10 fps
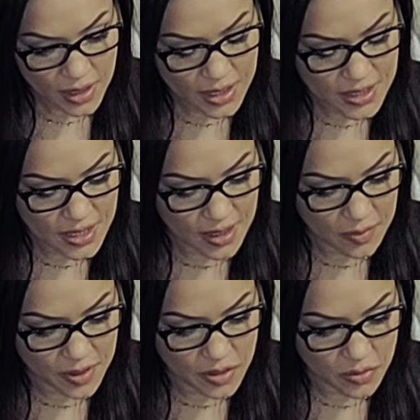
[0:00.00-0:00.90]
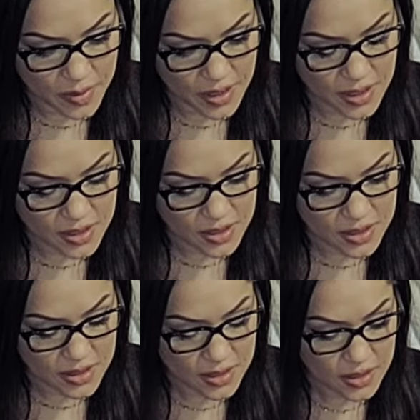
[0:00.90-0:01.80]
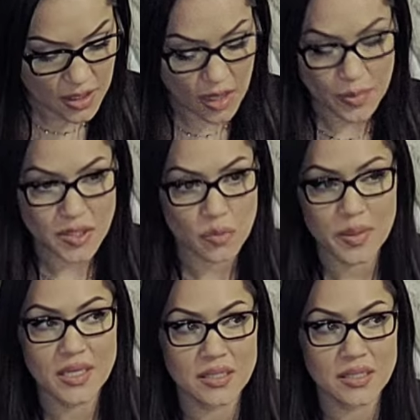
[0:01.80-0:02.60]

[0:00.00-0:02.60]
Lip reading: It's like a puzzle piece. Not a puzzle piece,